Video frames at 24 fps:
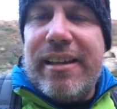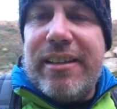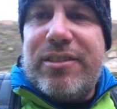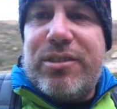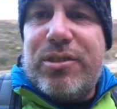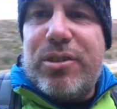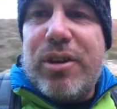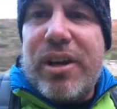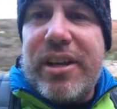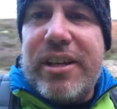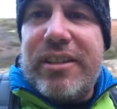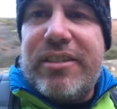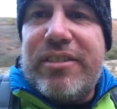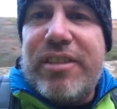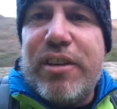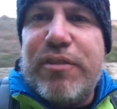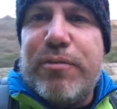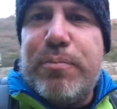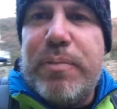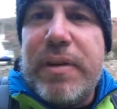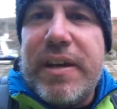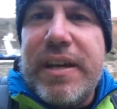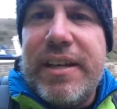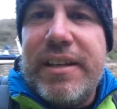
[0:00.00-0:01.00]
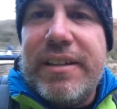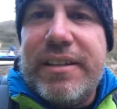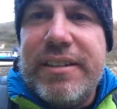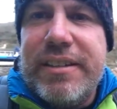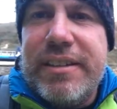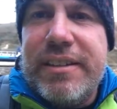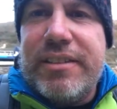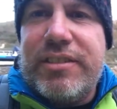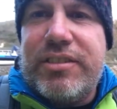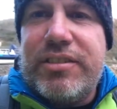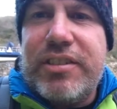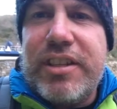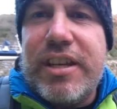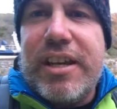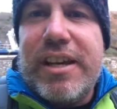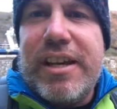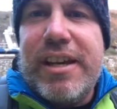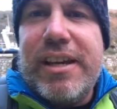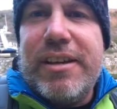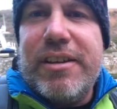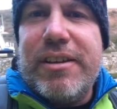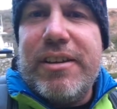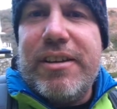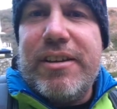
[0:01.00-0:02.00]
quite a tough bit, and it's
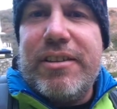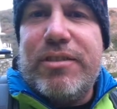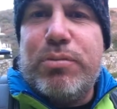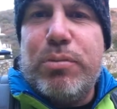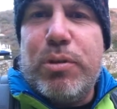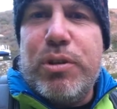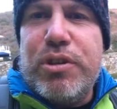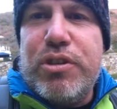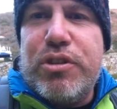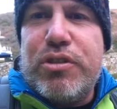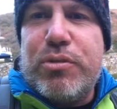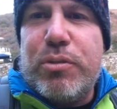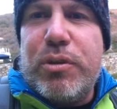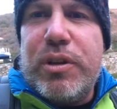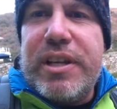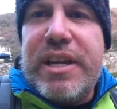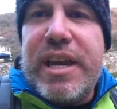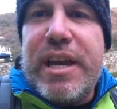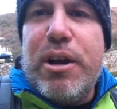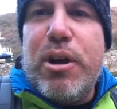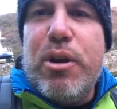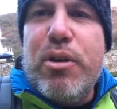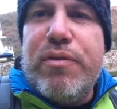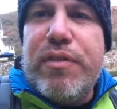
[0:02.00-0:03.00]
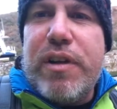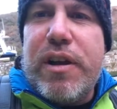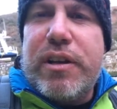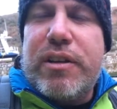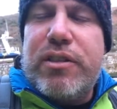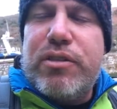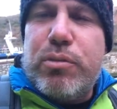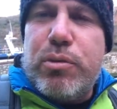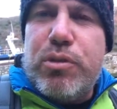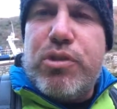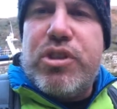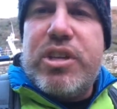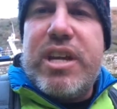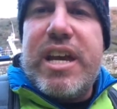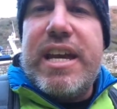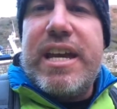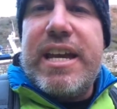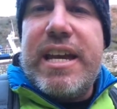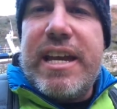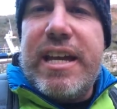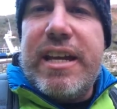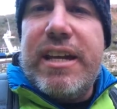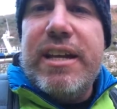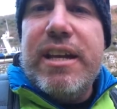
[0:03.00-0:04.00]
one you just want to get over, because once you get
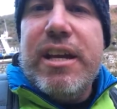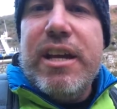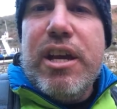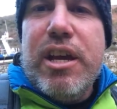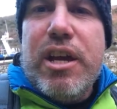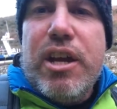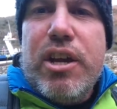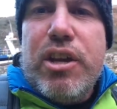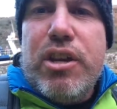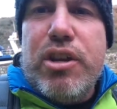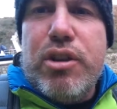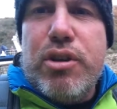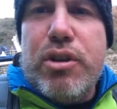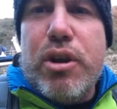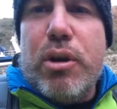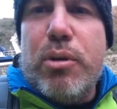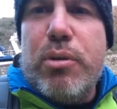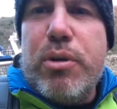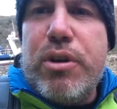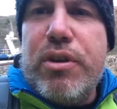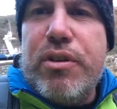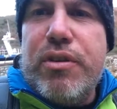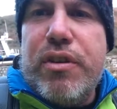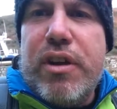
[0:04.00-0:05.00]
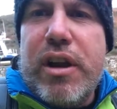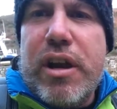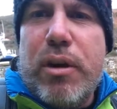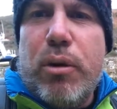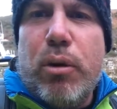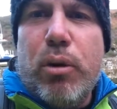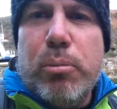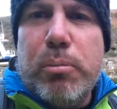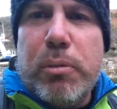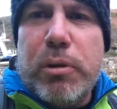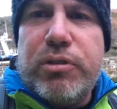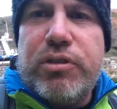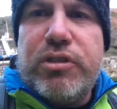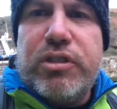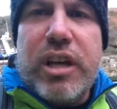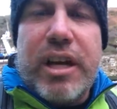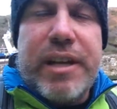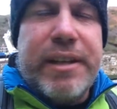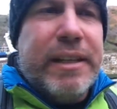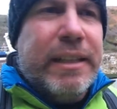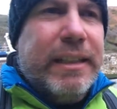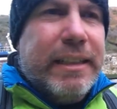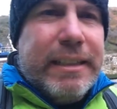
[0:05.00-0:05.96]
here, you know you're almost done.